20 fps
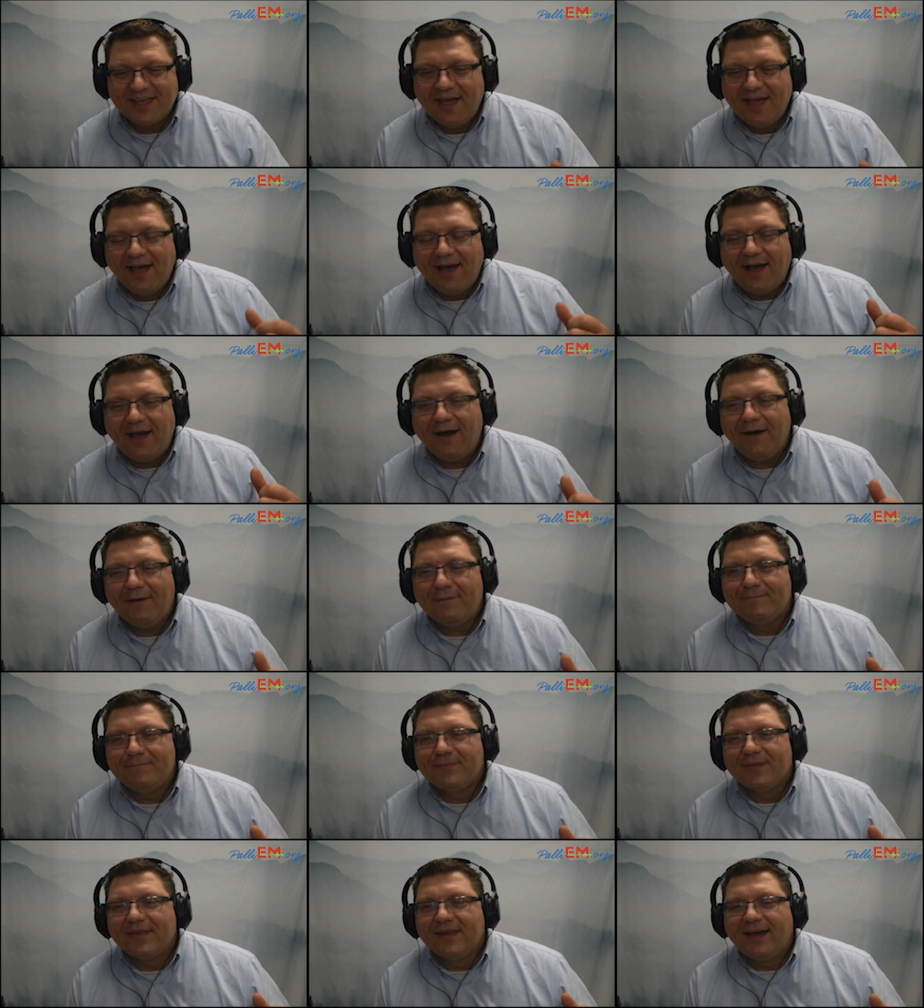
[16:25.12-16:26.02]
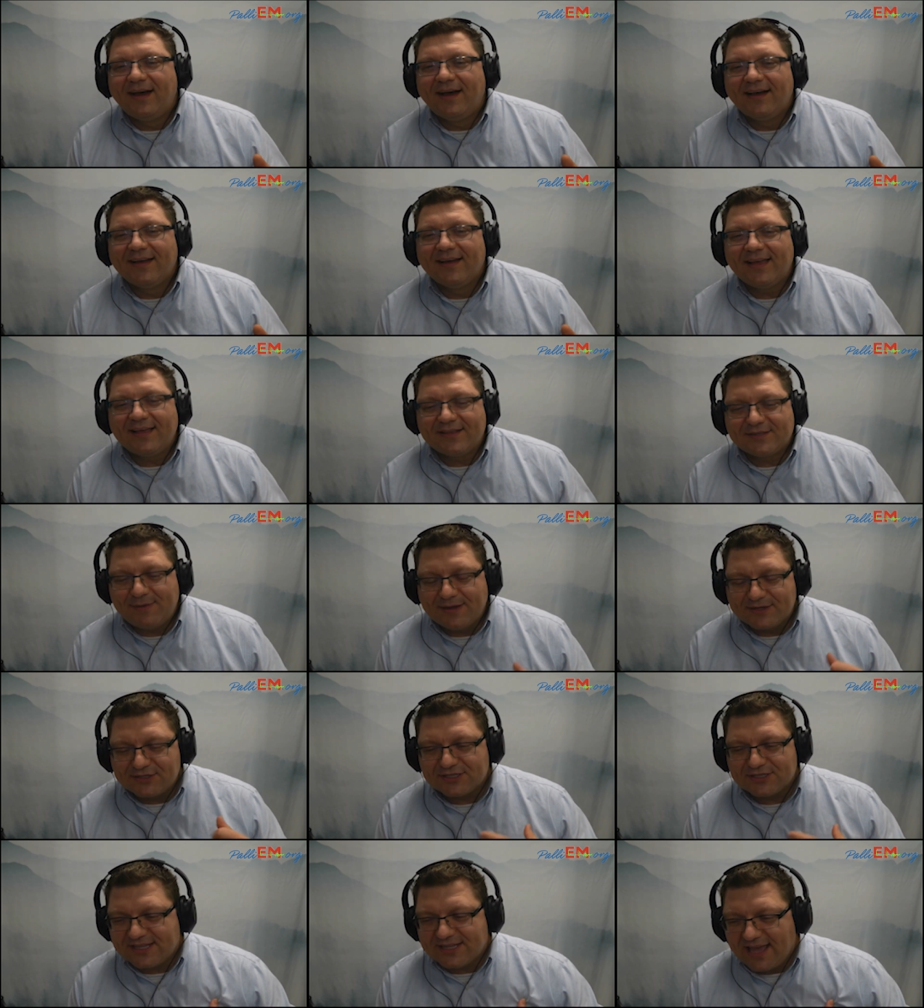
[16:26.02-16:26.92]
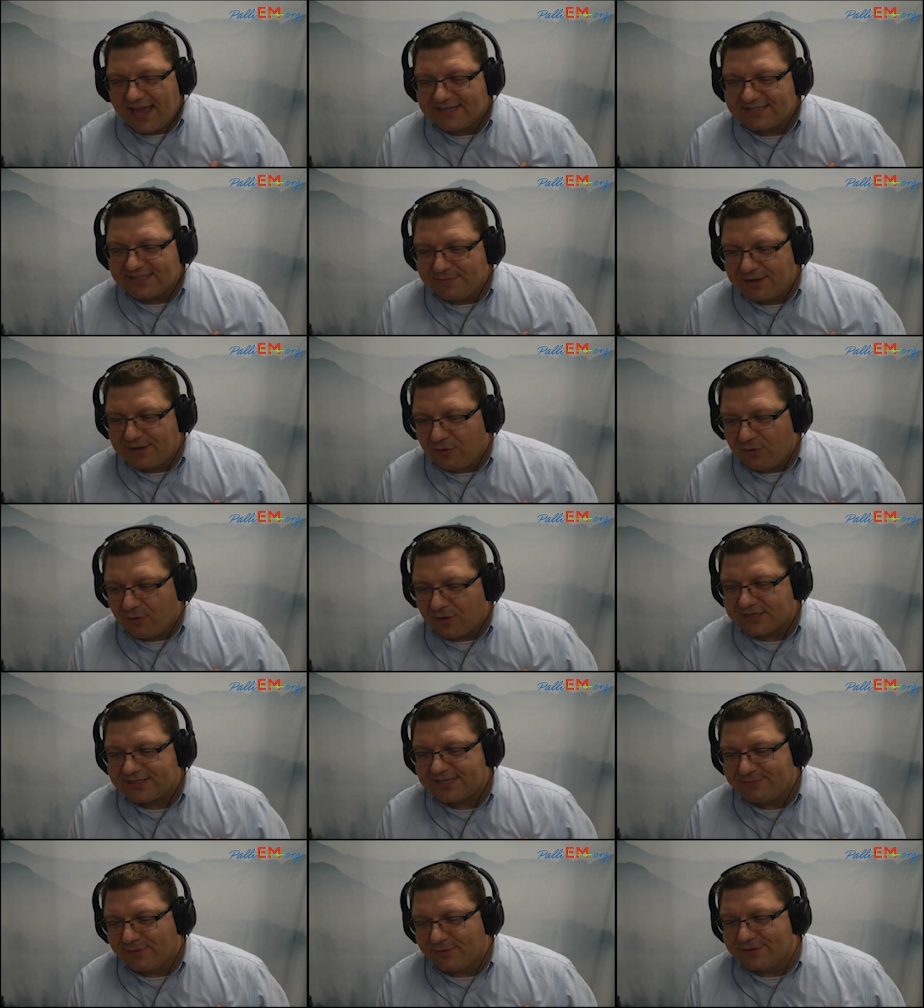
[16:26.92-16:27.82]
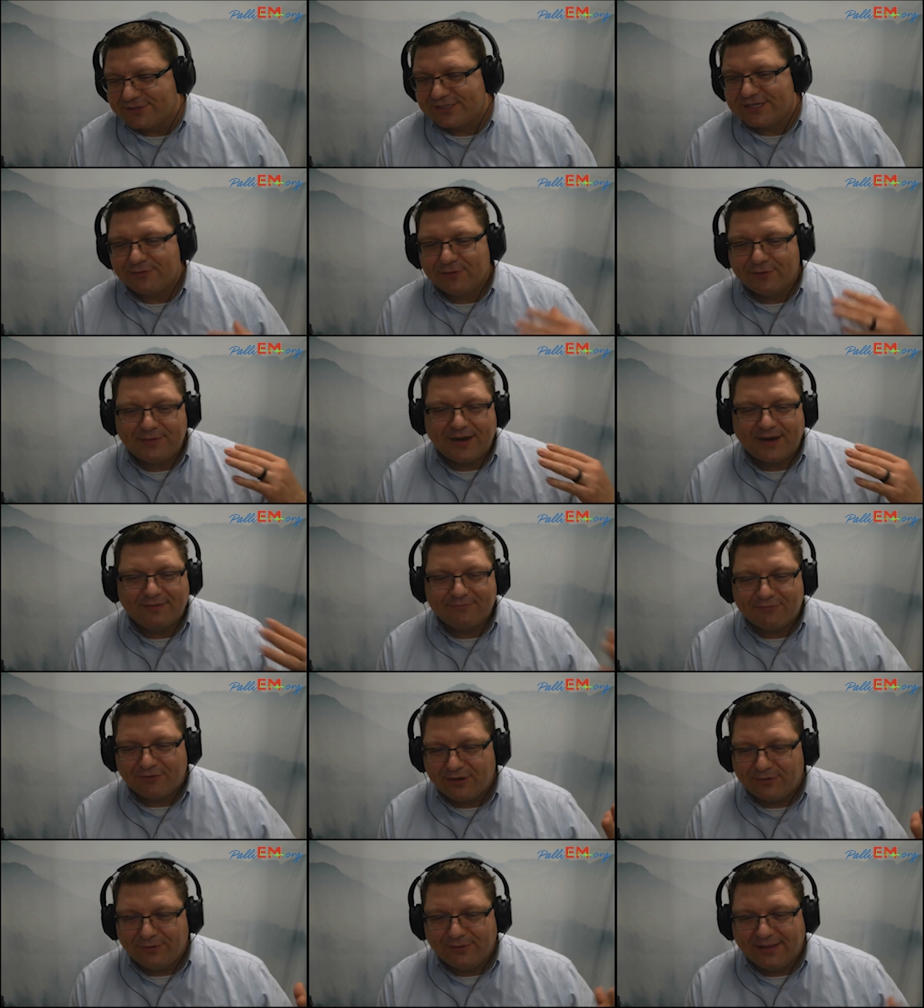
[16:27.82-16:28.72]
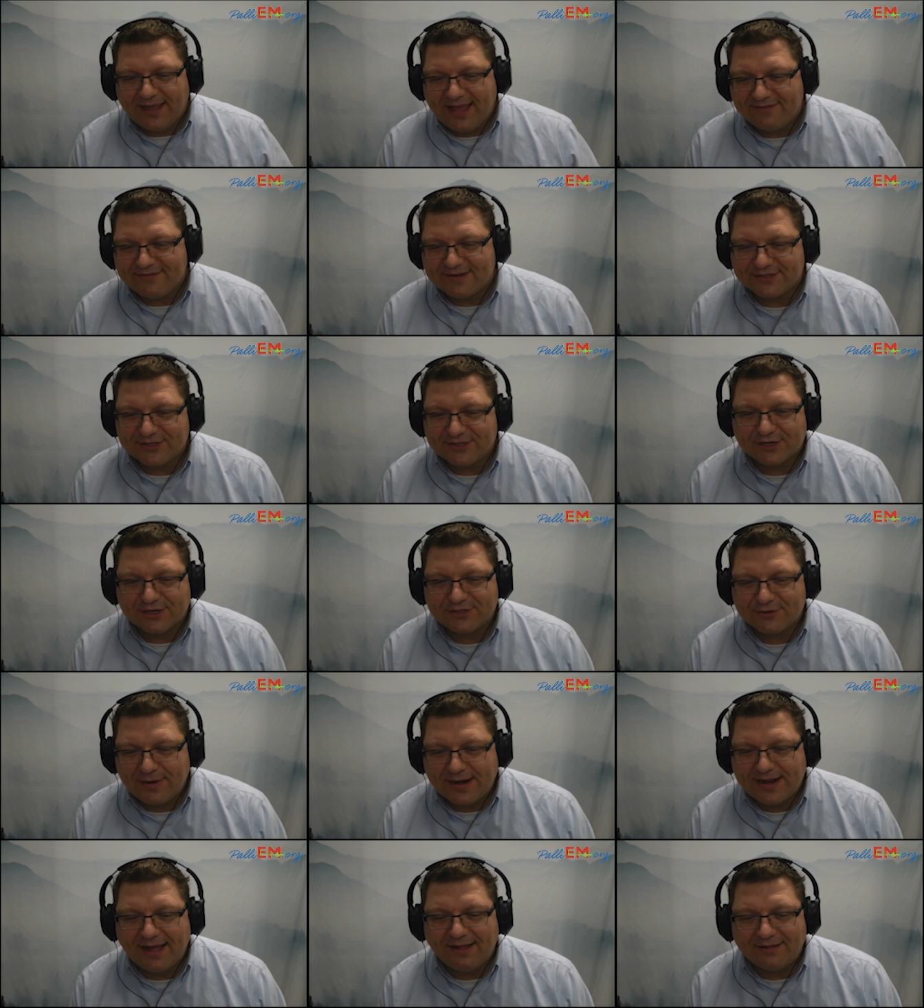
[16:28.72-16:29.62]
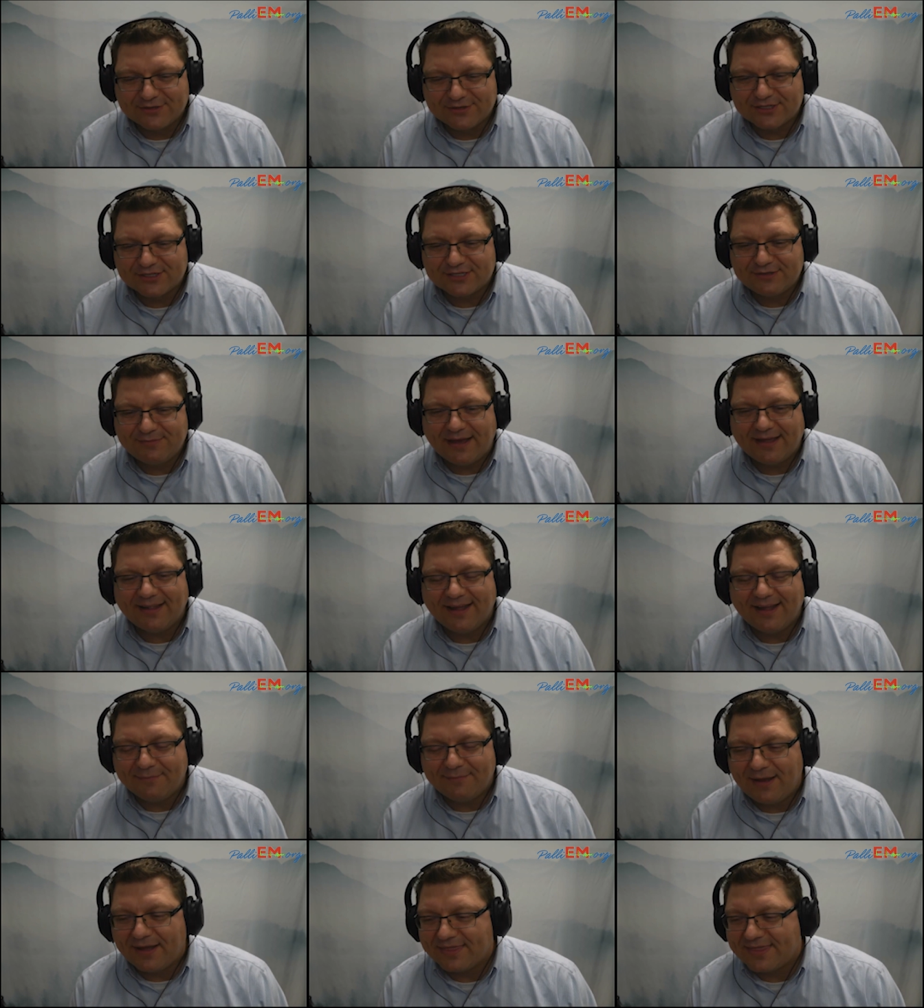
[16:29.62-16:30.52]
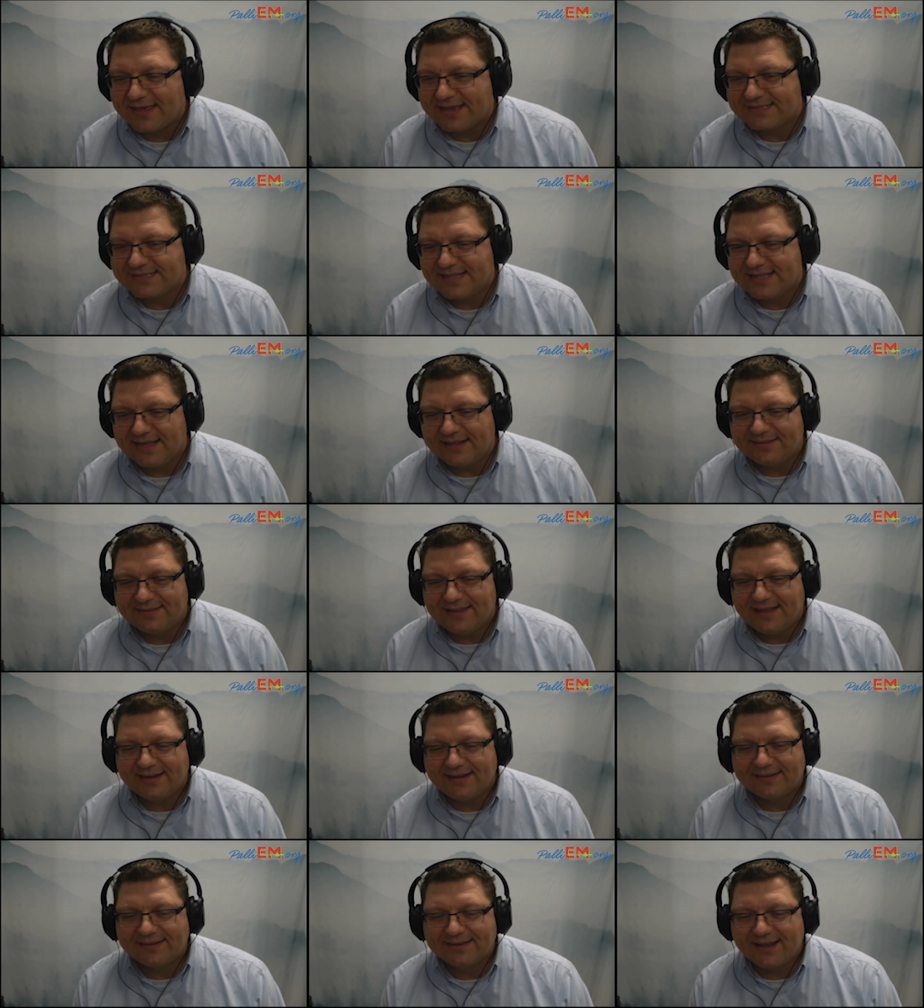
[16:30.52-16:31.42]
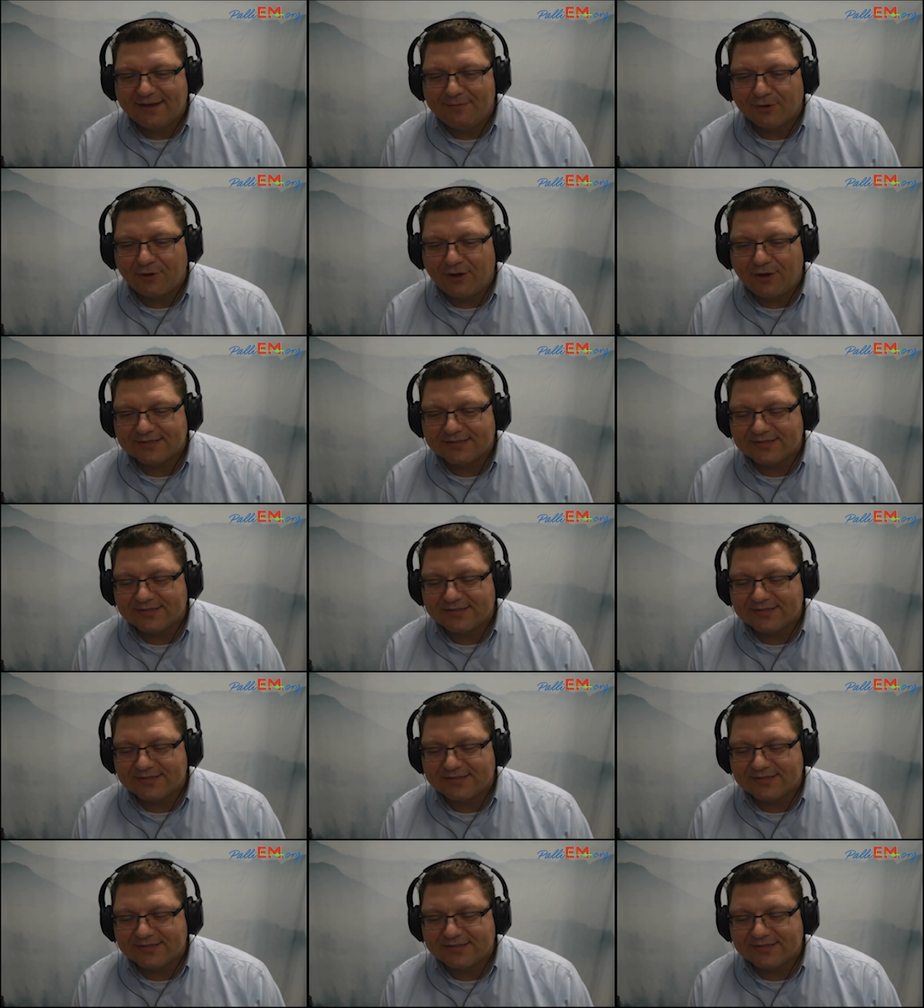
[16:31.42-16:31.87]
Especially as somebody who works in the emergency room, and I'm frequently having to talk to radiologists about things that come across the